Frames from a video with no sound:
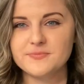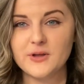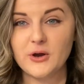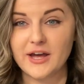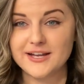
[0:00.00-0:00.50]

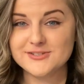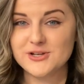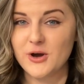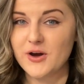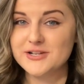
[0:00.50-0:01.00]
Okay,
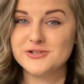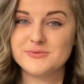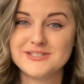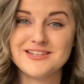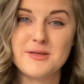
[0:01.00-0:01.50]
so I just
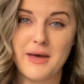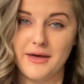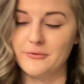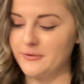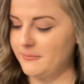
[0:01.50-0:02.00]
went to the
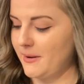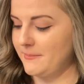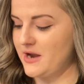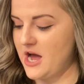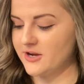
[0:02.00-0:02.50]
bathroom. I'm
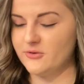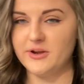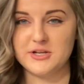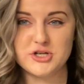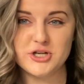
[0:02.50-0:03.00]
not
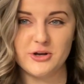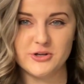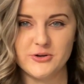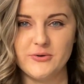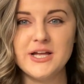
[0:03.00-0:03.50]
going to show
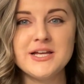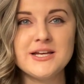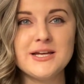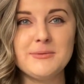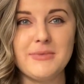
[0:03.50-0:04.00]
you
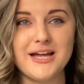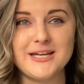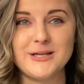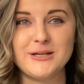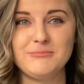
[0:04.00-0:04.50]

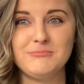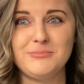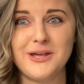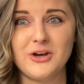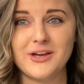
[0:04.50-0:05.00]
my
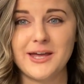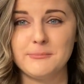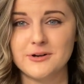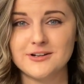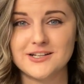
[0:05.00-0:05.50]
pee on
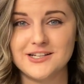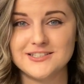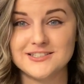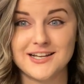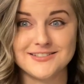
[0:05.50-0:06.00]
camera
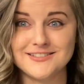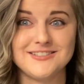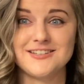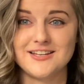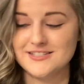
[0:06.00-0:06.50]
because that's
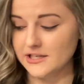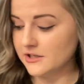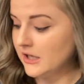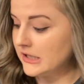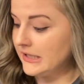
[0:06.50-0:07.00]
disgusting.
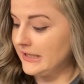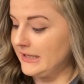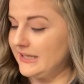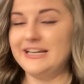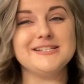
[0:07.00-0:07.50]

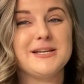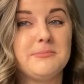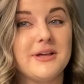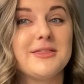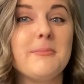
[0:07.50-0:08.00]
And I didn't
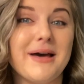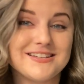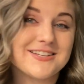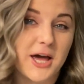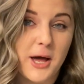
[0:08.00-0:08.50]
pick the
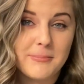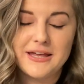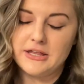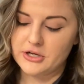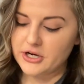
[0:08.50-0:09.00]
best cup either.